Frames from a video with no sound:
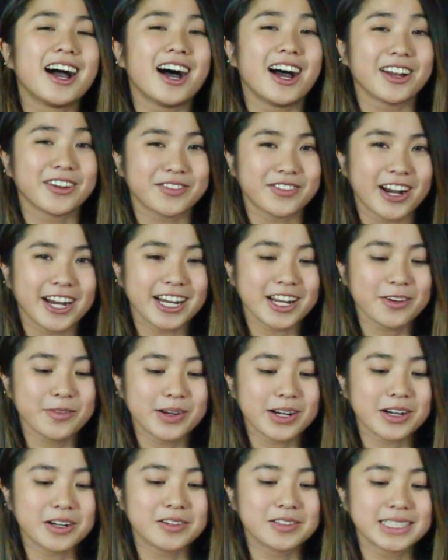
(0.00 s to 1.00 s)
On
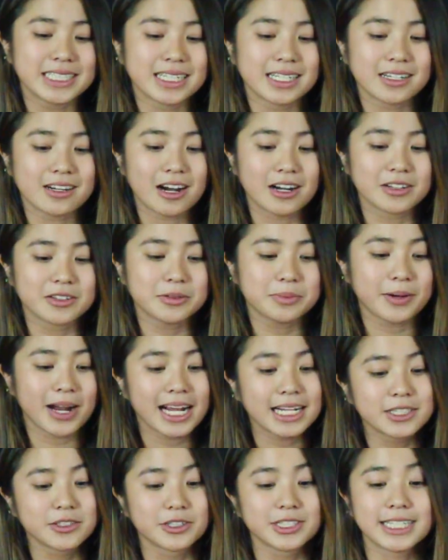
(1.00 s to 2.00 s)
Friday, we are hosting a Cardinal
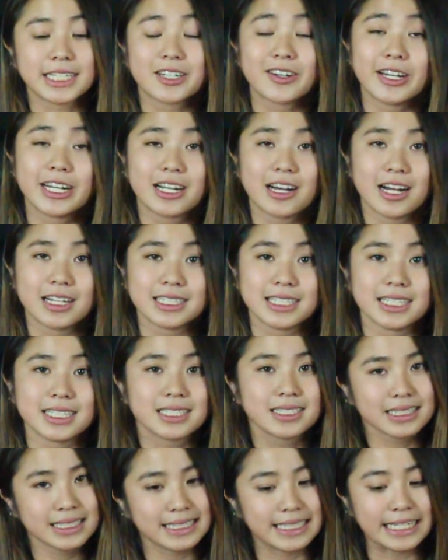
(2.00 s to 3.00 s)
Pride door decorating
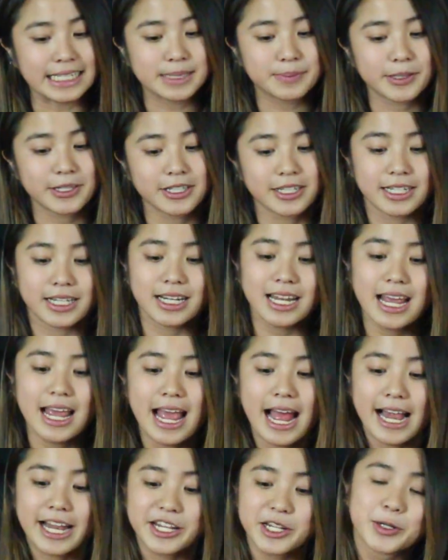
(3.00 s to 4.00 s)
contest. Stay
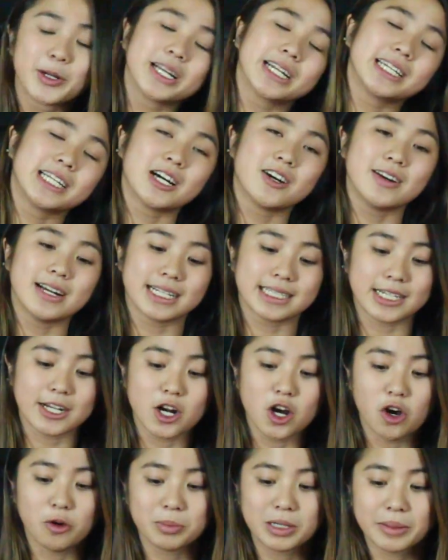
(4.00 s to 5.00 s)
spirited, and you already know it's
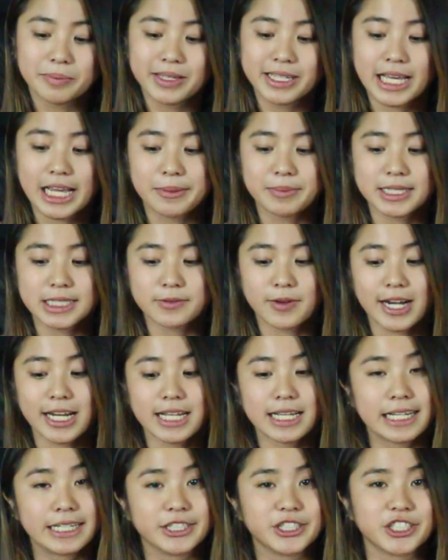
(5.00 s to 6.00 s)
our homecoming game this
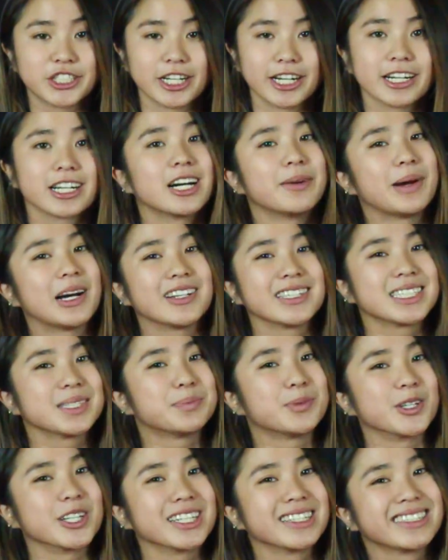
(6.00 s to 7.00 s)
Friday against Sher. Come out
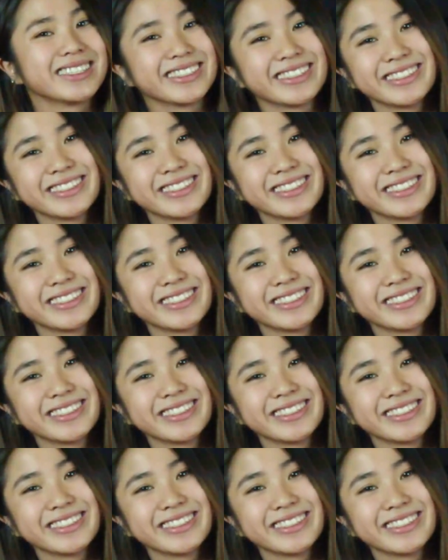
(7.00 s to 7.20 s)
and support.